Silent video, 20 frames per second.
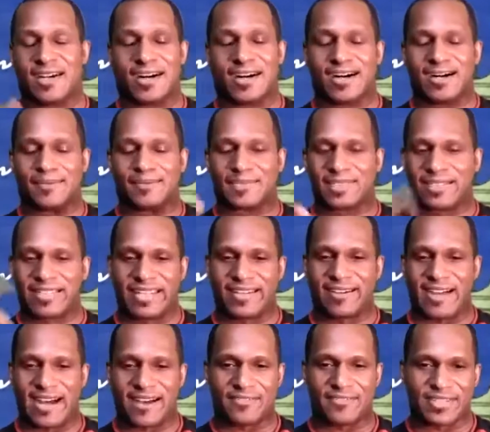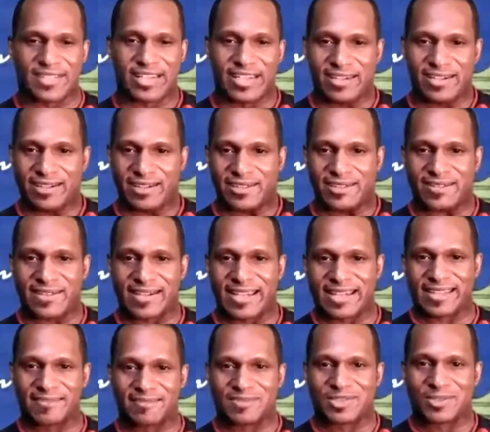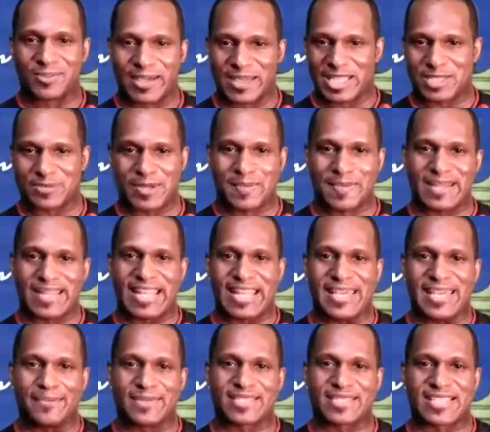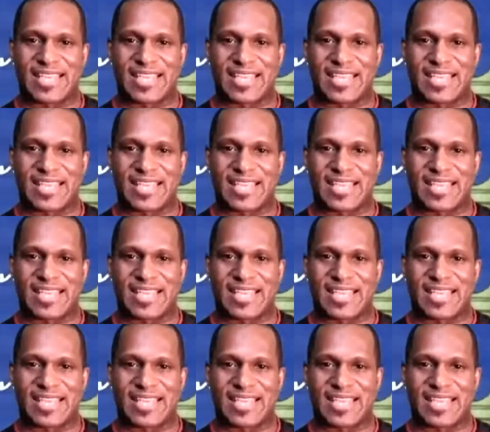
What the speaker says: Lanier Javier, and the way to spell my name is